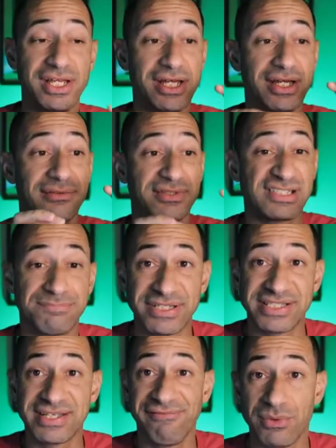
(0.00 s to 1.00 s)

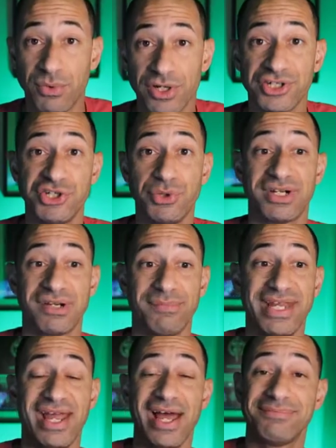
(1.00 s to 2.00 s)
specific words you want to be
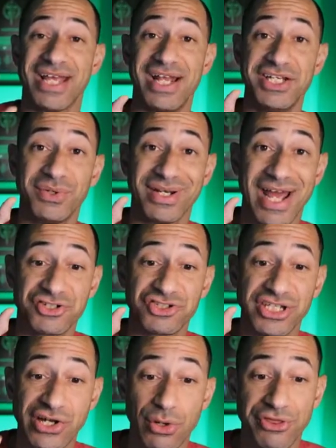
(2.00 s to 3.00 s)
kept, and you can actually
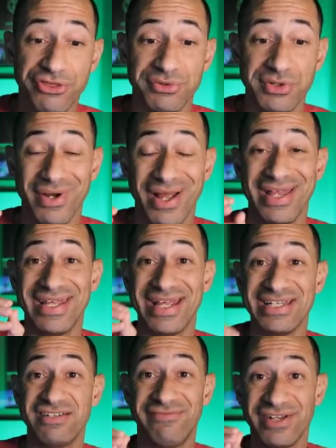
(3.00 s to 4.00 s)
go through and
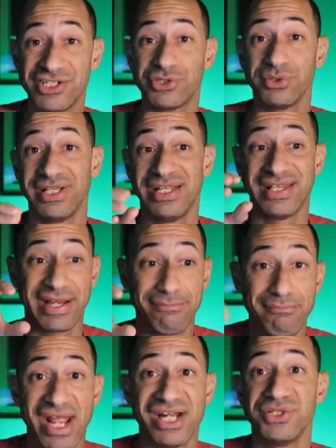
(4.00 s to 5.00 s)
individually, like
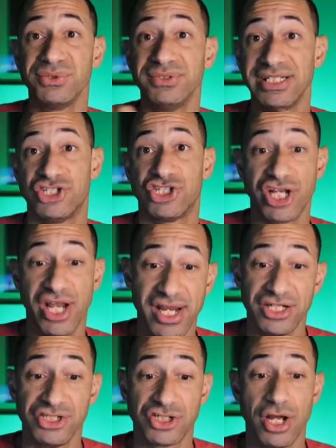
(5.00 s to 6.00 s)
manually
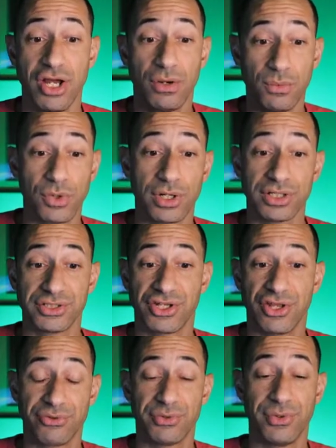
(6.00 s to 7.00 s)
change words
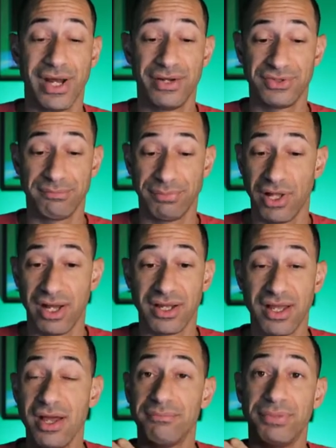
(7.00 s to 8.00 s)
throughout the blog,
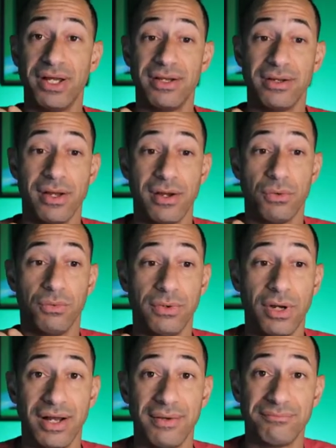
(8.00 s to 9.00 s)
but
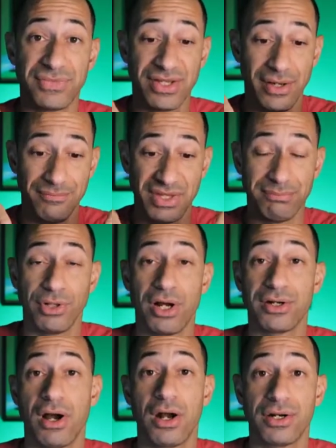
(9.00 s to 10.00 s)
the blog
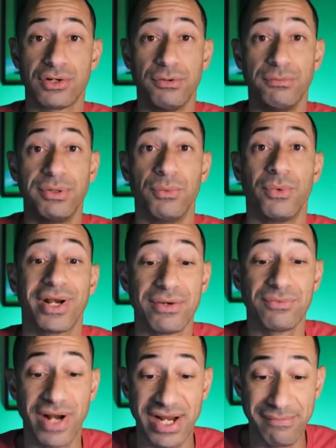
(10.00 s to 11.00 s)
article. But what I
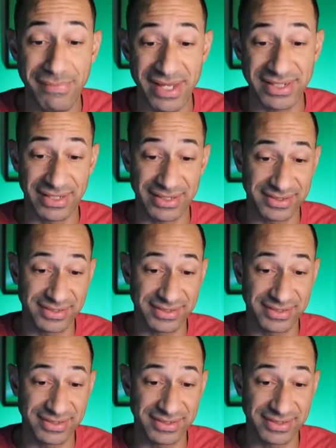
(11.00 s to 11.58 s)
recommend is